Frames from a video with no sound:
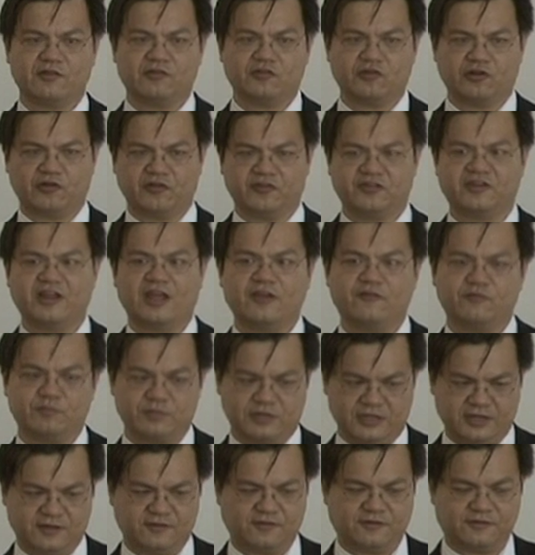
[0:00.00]
and sort of safe
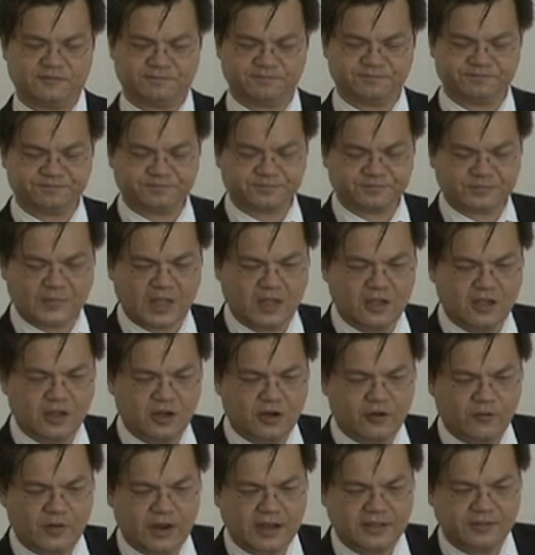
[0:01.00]
place.
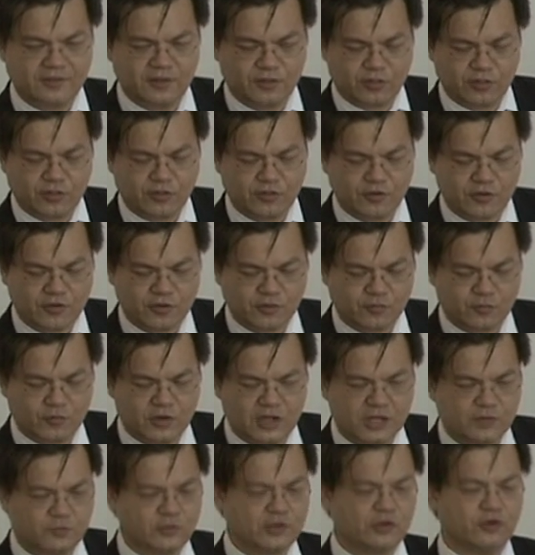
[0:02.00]
Right, the
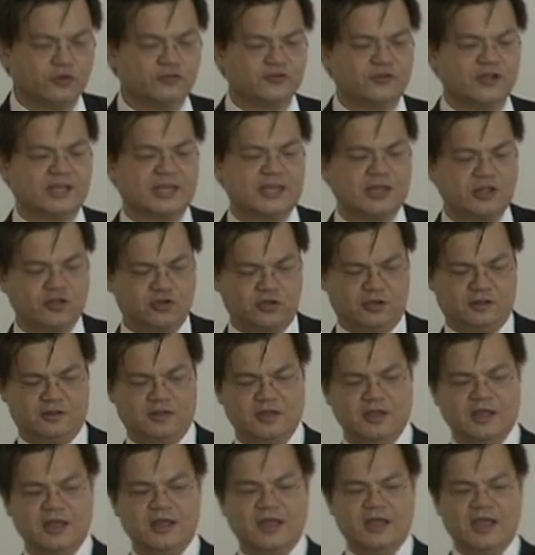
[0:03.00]
third one, we go to the
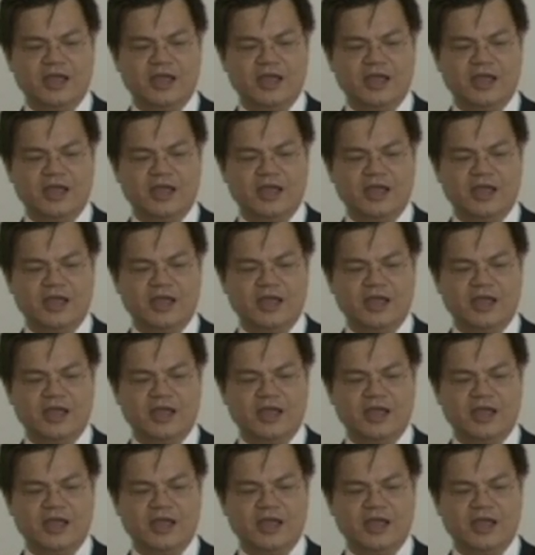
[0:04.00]
kitchen.